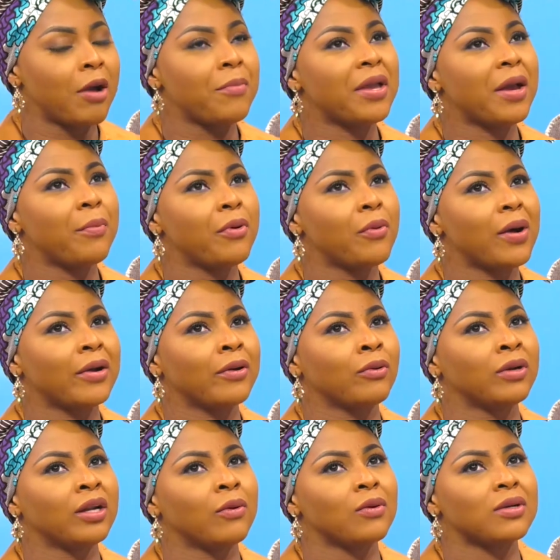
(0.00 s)
A mia brewa no.
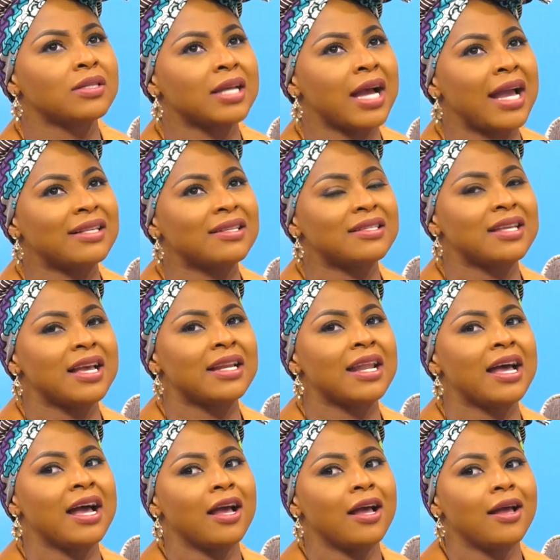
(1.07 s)
There was I had to say
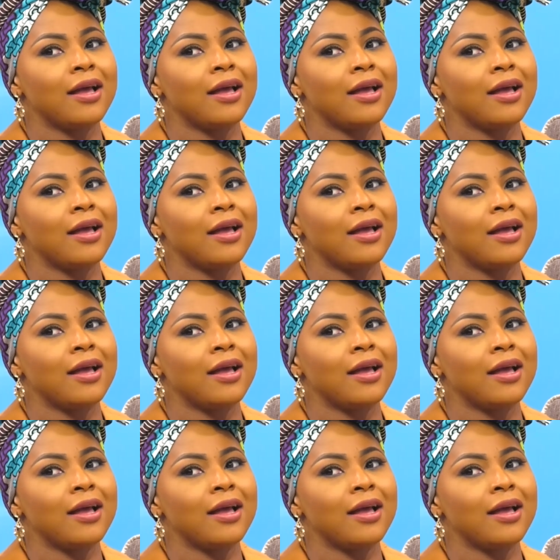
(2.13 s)
na.